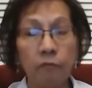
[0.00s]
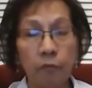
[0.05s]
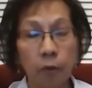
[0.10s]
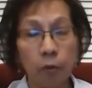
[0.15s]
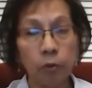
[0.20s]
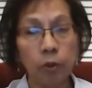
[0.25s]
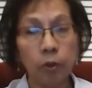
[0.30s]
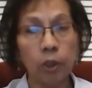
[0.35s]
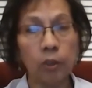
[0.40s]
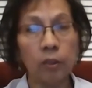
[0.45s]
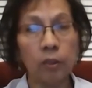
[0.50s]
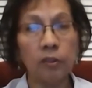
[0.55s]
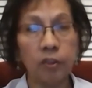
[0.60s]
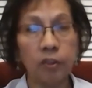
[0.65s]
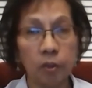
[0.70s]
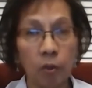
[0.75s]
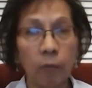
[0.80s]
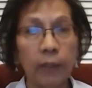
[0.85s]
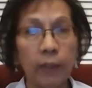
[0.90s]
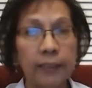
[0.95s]
future
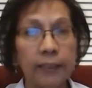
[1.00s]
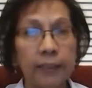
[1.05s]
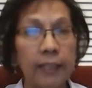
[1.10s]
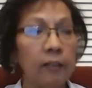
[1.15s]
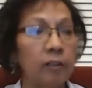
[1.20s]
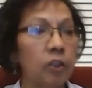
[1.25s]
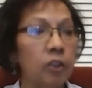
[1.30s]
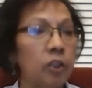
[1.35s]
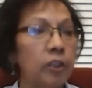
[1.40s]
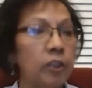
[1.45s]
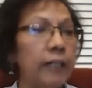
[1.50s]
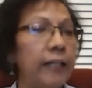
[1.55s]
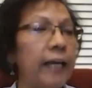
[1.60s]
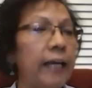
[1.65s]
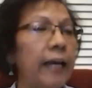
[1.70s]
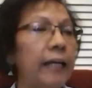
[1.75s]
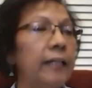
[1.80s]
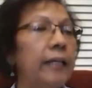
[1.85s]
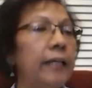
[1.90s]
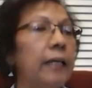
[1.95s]
storytellers and
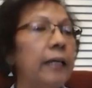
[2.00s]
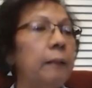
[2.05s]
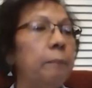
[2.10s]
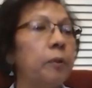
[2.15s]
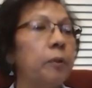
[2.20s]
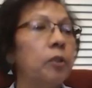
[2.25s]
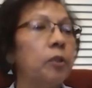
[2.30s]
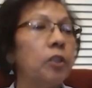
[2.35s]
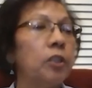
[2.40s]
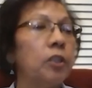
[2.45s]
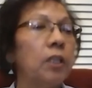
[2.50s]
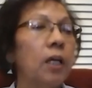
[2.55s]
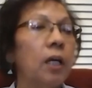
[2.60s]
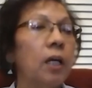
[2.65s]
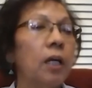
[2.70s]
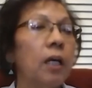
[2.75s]
gatekeepers.